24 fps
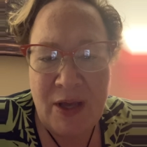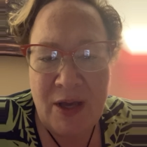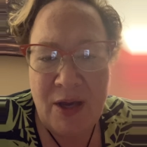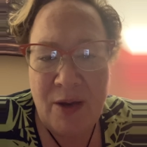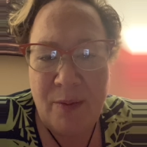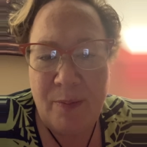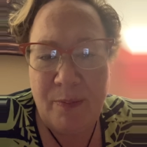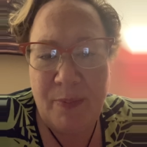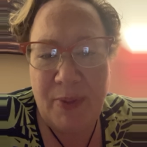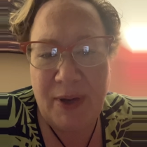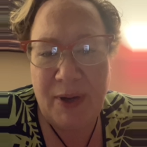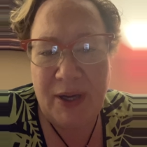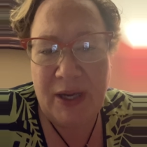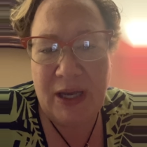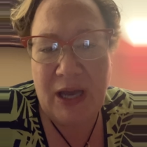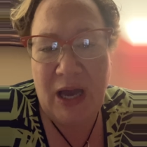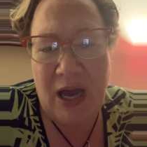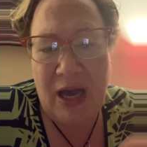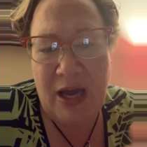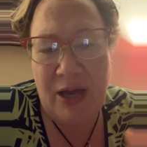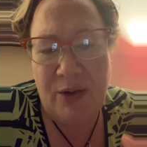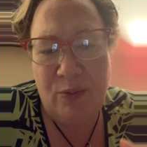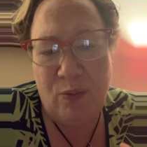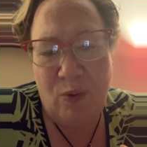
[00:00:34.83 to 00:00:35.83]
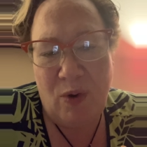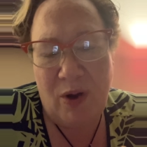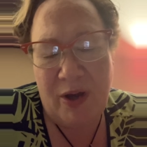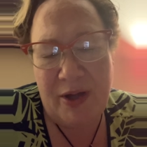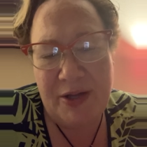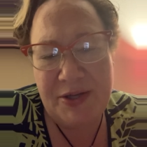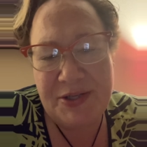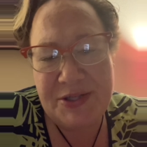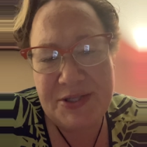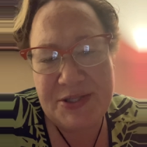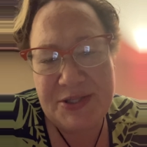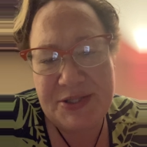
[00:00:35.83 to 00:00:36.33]
But God
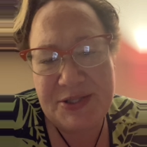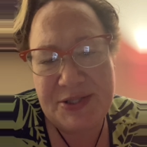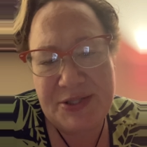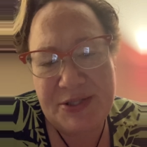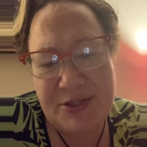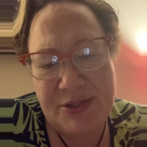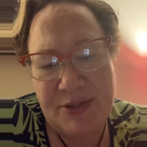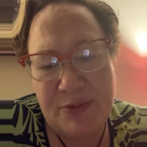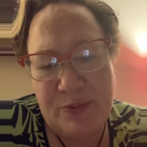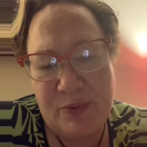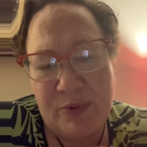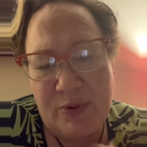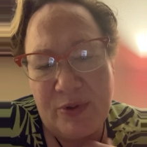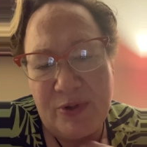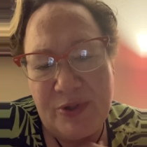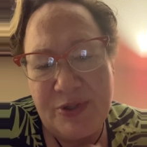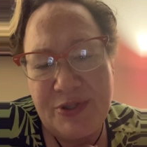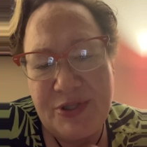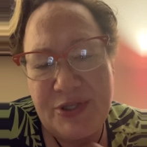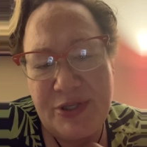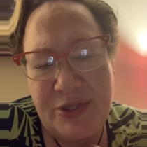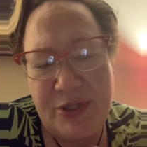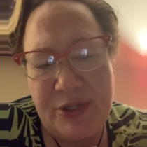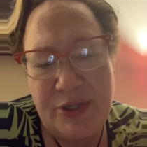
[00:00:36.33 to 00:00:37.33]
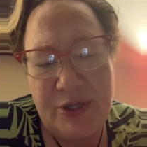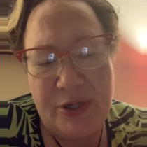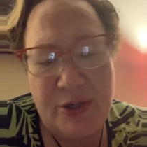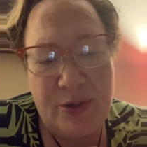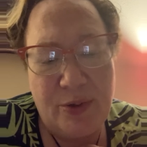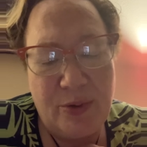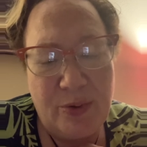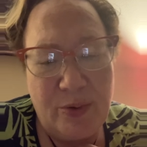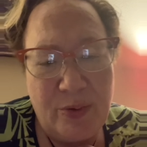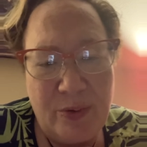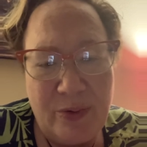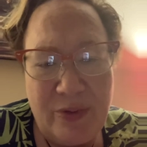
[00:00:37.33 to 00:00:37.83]
wants the world to
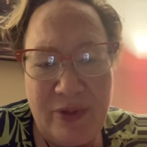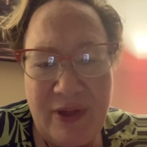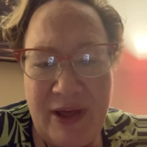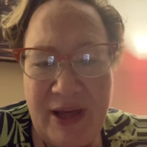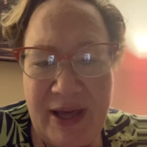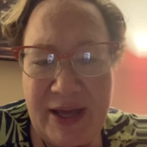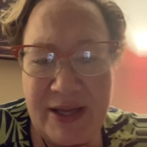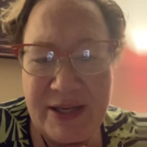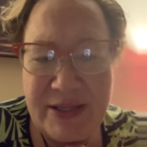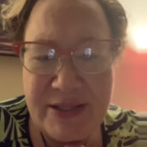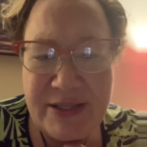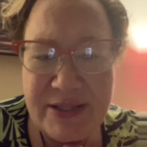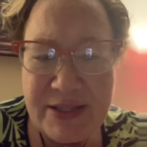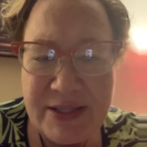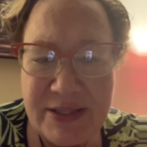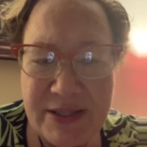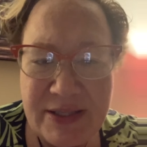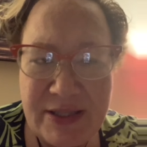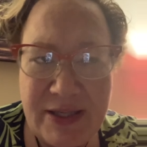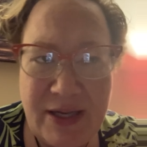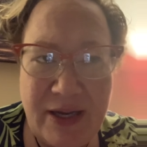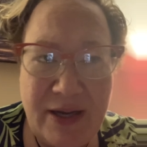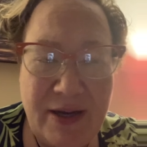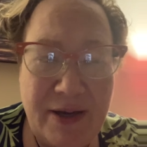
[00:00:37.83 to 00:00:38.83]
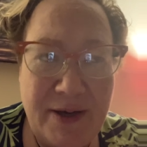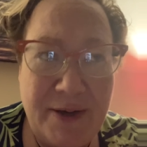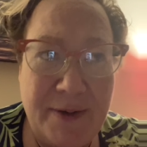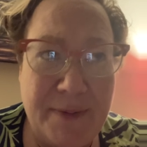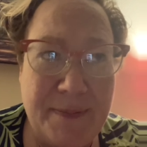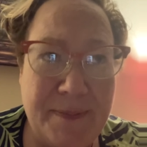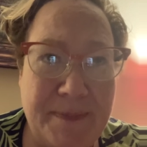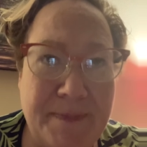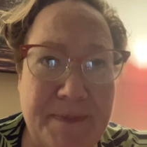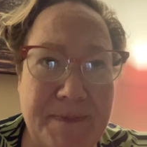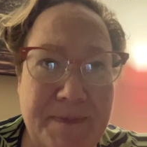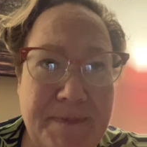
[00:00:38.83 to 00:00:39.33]
know that
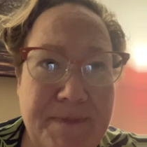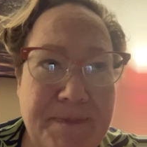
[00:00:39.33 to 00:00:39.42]
um,